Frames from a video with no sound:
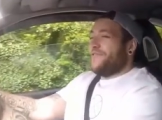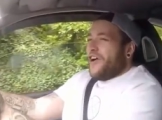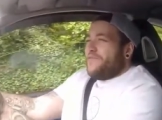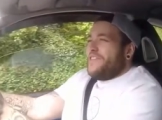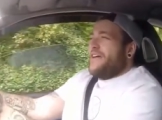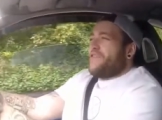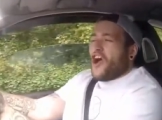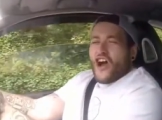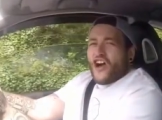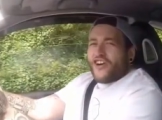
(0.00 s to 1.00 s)
I've never
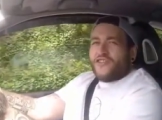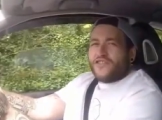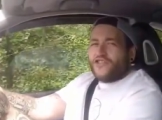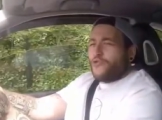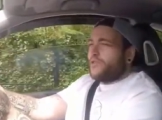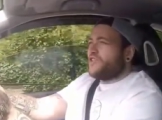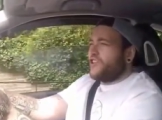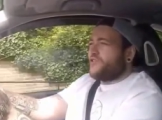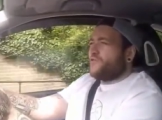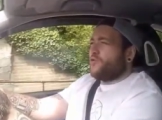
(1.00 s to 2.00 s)
heard of a
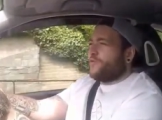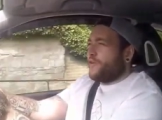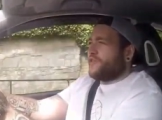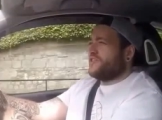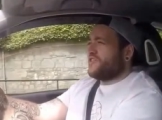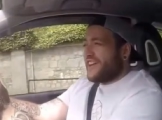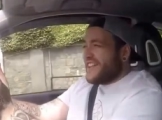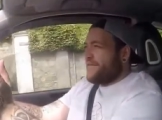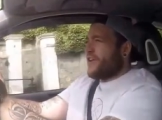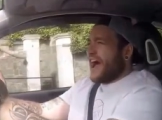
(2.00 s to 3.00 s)
supercharged Ford Focus, I
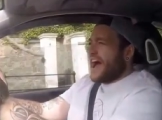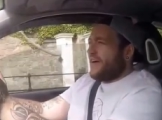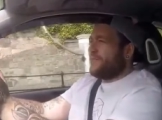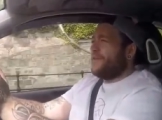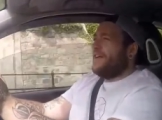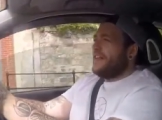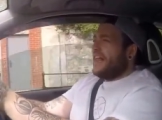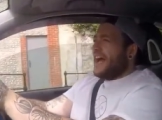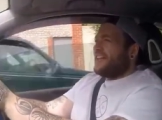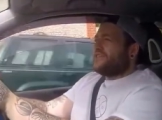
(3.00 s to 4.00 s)
never have.
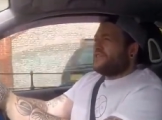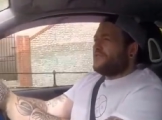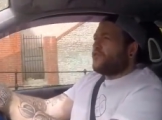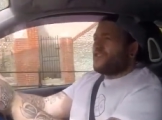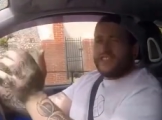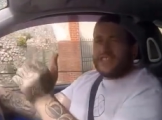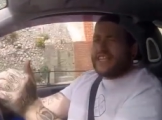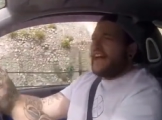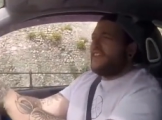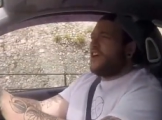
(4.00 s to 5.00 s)
And talking to
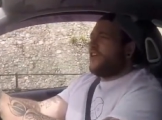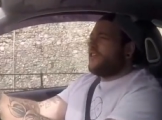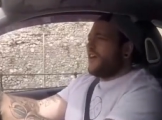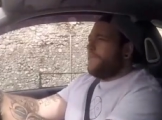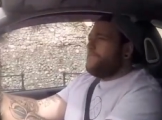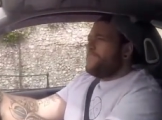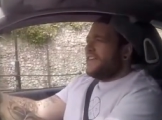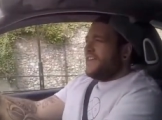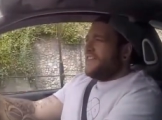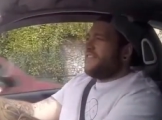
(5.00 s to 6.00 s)
Dan, the owner,
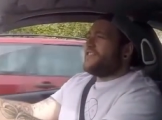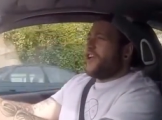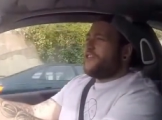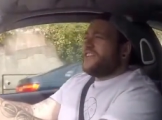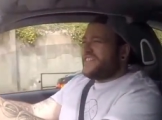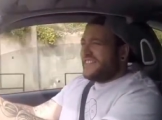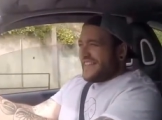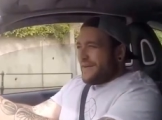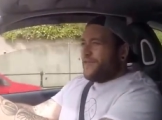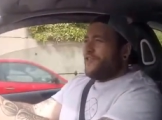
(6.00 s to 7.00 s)
there is only
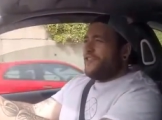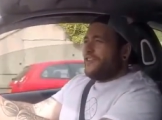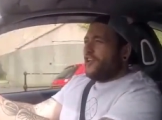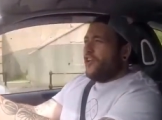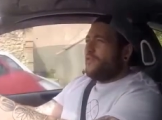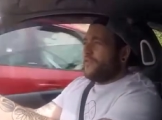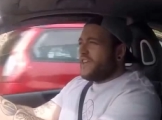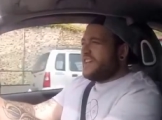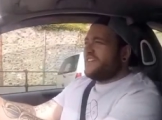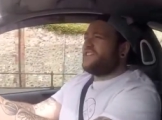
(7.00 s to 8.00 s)
7 of
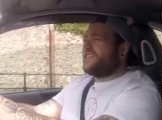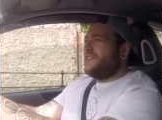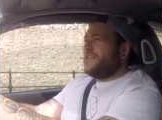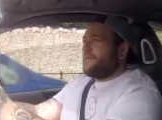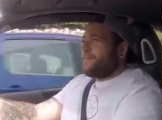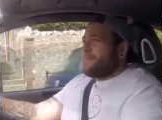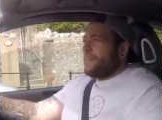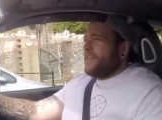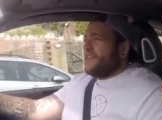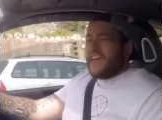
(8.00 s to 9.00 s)
these
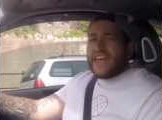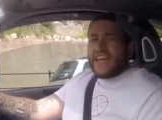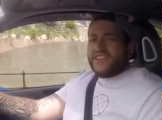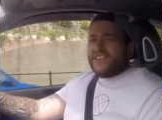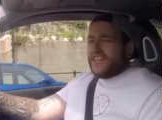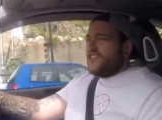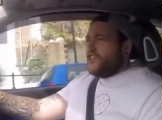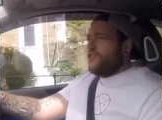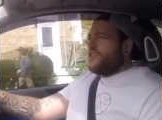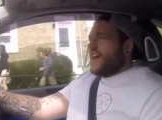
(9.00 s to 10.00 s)
kits in
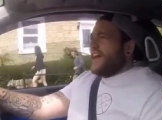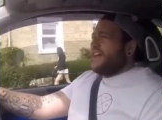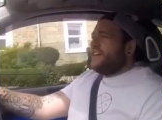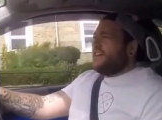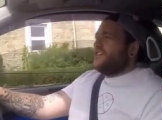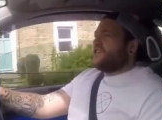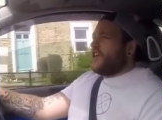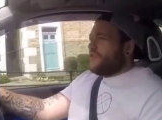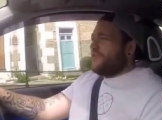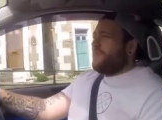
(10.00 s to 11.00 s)
the UK.
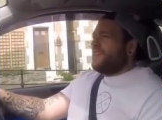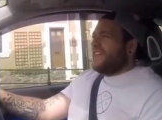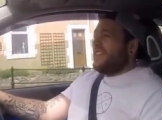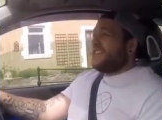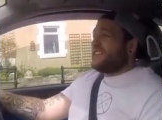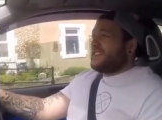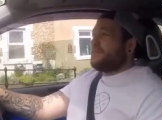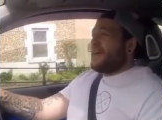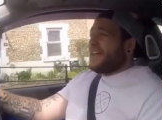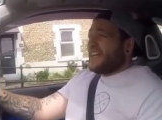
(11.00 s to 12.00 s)
So this to
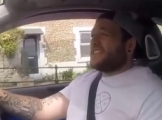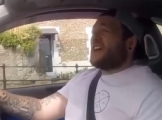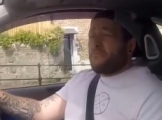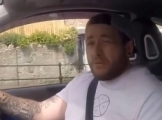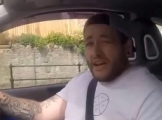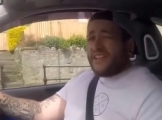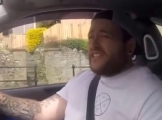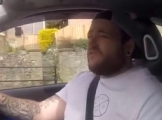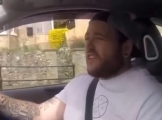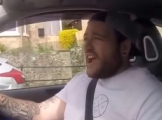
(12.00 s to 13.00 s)
me is a
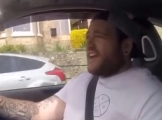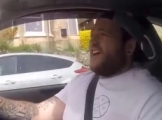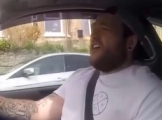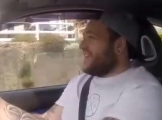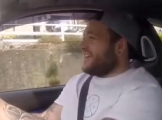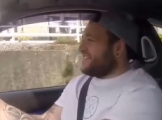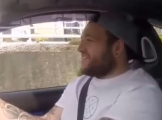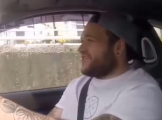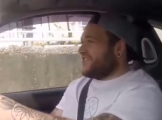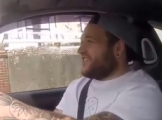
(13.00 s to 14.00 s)
bloody rare car.
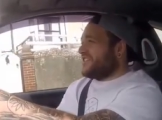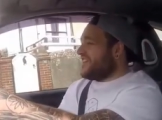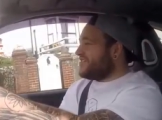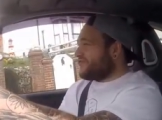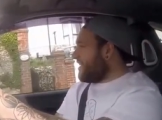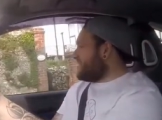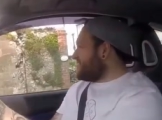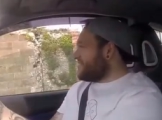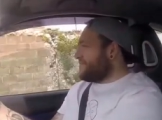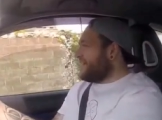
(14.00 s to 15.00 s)
It's
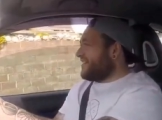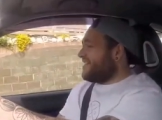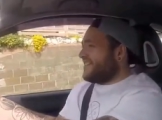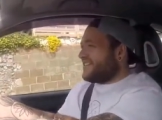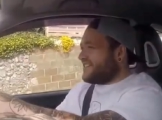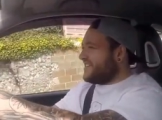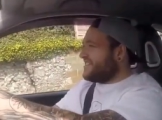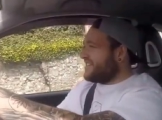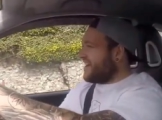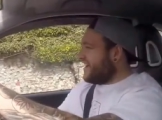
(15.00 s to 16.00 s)
crazy to me that this is